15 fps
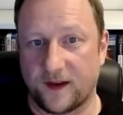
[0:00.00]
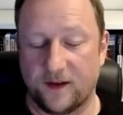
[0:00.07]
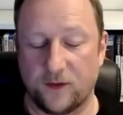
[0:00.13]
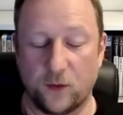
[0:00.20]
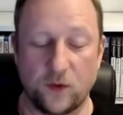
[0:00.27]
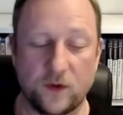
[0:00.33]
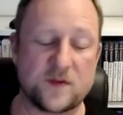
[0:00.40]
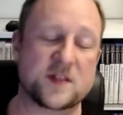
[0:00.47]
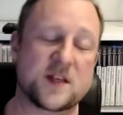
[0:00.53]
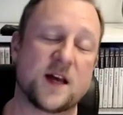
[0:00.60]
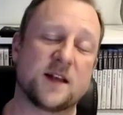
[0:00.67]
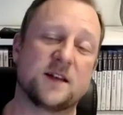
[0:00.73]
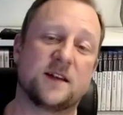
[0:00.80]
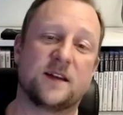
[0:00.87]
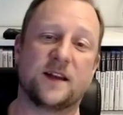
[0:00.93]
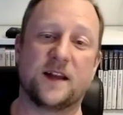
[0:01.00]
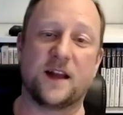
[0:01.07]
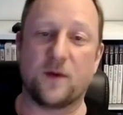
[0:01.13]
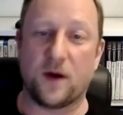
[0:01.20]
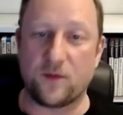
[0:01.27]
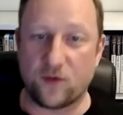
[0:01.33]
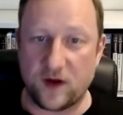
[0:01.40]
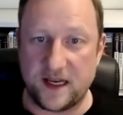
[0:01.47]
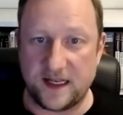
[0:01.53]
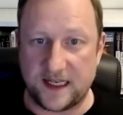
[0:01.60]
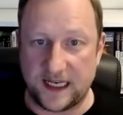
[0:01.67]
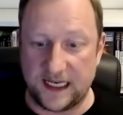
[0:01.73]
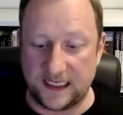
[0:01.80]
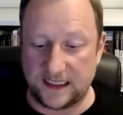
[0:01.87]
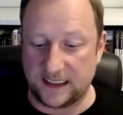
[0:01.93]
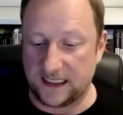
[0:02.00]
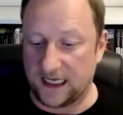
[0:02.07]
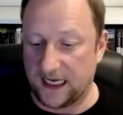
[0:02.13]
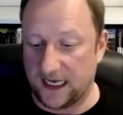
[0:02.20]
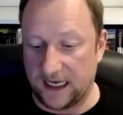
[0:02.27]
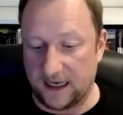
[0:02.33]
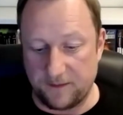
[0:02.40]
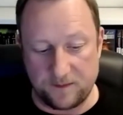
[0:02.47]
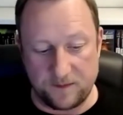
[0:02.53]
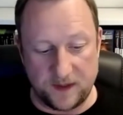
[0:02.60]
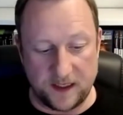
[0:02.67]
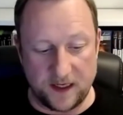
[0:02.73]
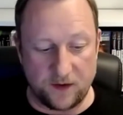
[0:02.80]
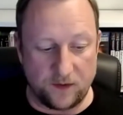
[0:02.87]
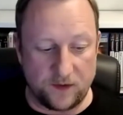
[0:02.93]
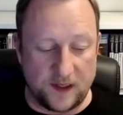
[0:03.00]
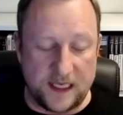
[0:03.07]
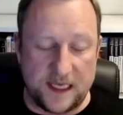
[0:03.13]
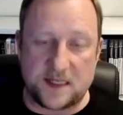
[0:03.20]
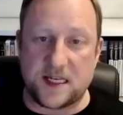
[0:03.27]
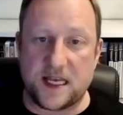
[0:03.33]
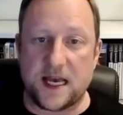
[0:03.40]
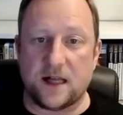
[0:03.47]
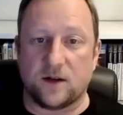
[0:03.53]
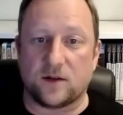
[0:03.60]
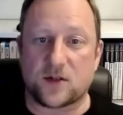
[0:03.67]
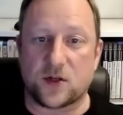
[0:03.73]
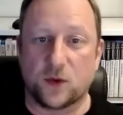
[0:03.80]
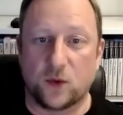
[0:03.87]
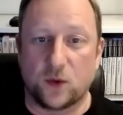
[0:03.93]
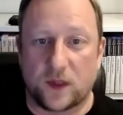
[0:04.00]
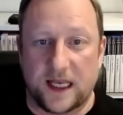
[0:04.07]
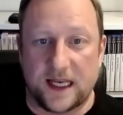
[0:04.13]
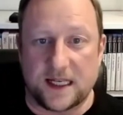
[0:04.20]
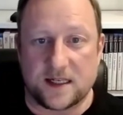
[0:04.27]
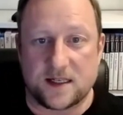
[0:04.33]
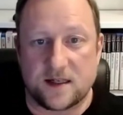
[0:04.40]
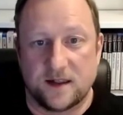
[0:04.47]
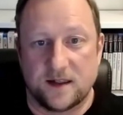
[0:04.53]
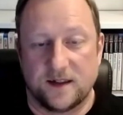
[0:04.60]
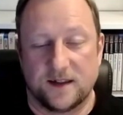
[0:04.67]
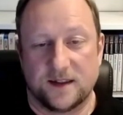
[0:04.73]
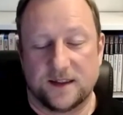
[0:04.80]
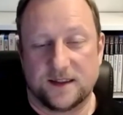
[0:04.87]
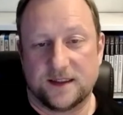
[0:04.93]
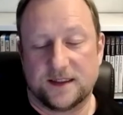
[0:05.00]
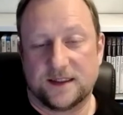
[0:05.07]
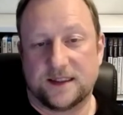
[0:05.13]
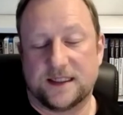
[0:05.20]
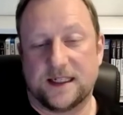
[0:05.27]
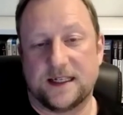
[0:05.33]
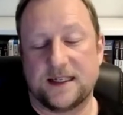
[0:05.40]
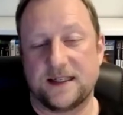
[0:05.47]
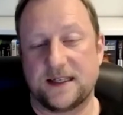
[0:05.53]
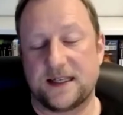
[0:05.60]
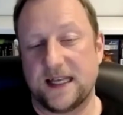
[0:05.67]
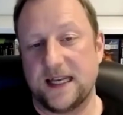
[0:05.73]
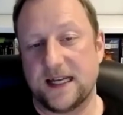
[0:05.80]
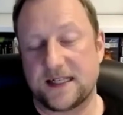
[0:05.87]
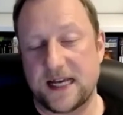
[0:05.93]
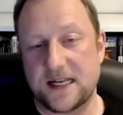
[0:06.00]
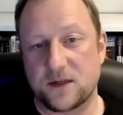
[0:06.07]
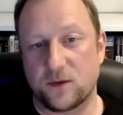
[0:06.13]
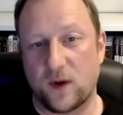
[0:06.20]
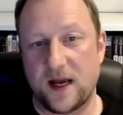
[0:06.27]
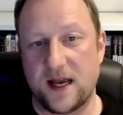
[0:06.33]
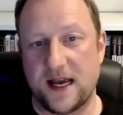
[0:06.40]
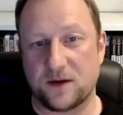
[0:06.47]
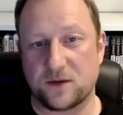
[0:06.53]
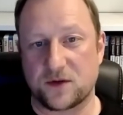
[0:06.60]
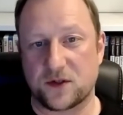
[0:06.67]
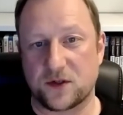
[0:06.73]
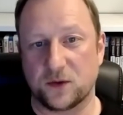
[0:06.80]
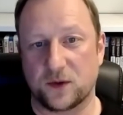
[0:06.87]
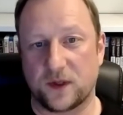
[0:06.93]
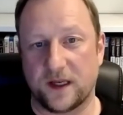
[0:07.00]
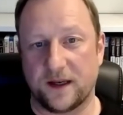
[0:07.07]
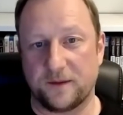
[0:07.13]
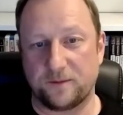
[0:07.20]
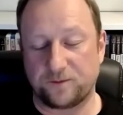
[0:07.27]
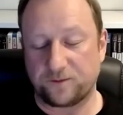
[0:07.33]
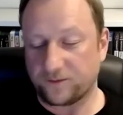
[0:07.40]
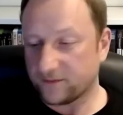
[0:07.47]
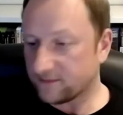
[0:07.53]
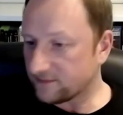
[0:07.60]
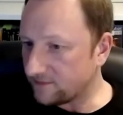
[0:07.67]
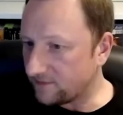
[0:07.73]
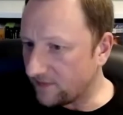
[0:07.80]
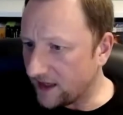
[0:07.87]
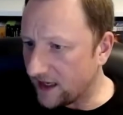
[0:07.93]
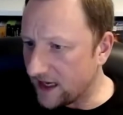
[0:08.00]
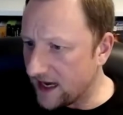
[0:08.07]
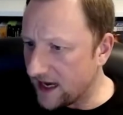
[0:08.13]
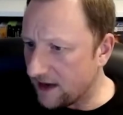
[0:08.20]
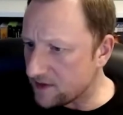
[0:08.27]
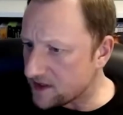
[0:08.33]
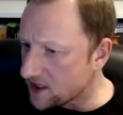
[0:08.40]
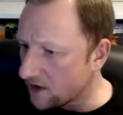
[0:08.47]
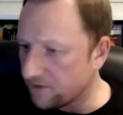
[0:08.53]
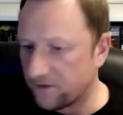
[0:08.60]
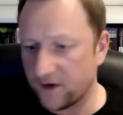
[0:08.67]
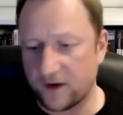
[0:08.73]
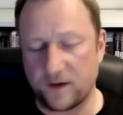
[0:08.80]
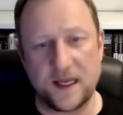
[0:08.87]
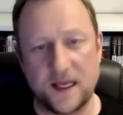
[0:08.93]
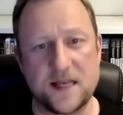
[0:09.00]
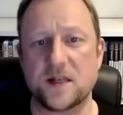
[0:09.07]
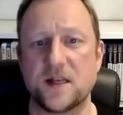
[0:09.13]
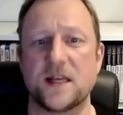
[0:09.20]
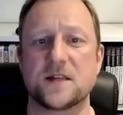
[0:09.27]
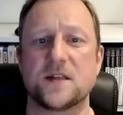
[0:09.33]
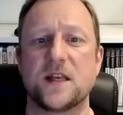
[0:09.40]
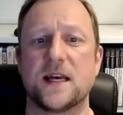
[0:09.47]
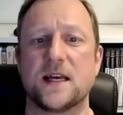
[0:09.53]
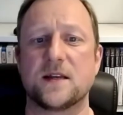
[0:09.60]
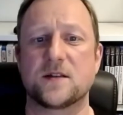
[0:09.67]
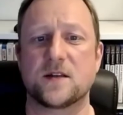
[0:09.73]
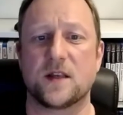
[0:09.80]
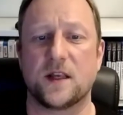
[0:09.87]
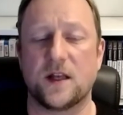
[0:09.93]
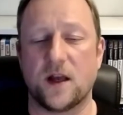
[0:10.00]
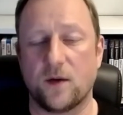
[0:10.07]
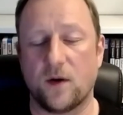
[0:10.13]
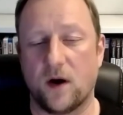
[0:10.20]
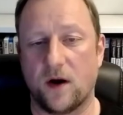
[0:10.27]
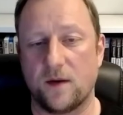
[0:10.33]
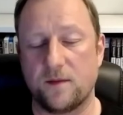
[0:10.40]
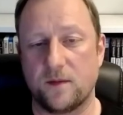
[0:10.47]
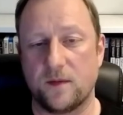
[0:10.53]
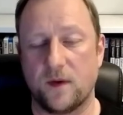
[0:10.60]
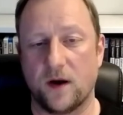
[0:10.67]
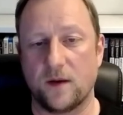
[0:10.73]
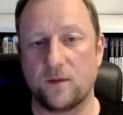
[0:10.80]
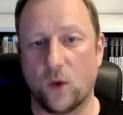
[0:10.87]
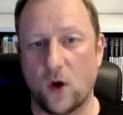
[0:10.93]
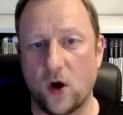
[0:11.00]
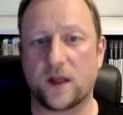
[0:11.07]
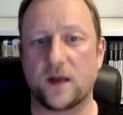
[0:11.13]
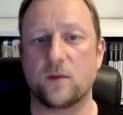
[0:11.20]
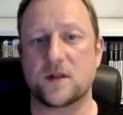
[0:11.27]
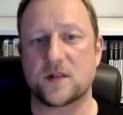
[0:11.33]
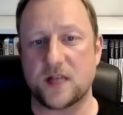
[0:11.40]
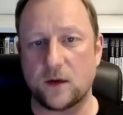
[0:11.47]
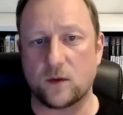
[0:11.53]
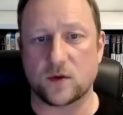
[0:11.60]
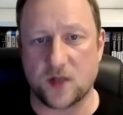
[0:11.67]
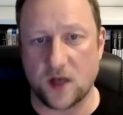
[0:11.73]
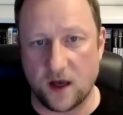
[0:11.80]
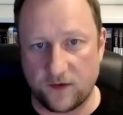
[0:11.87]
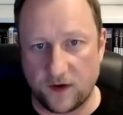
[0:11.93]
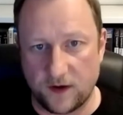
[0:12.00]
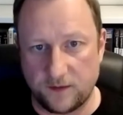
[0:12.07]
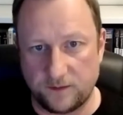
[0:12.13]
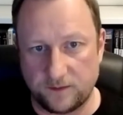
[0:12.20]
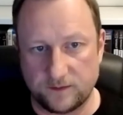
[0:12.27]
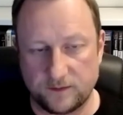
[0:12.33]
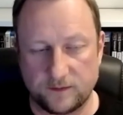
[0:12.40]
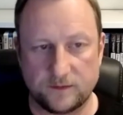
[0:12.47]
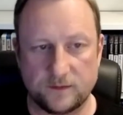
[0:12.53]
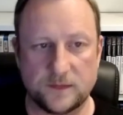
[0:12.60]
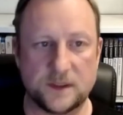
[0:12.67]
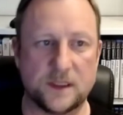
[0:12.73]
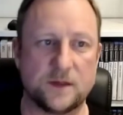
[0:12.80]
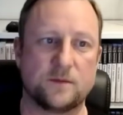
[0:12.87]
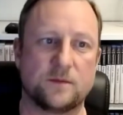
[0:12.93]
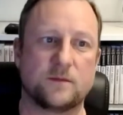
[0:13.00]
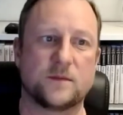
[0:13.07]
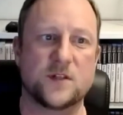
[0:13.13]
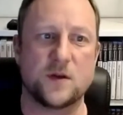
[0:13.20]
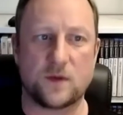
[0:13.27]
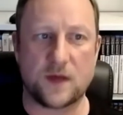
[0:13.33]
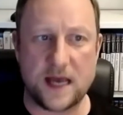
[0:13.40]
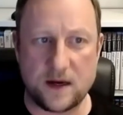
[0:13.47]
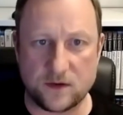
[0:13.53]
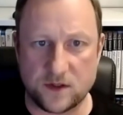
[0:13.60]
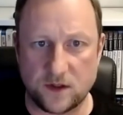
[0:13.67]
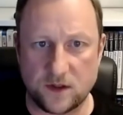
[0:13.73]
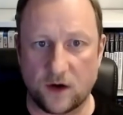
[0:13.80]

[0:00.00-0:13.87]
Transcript: All of a sudden, you know, I'm reading, um, you know, the ETL toolkit and the uh, data warehouse toolkit. Uh, so for years and years and years, you know, I'm I'm working with SQL Server. You know, 2000.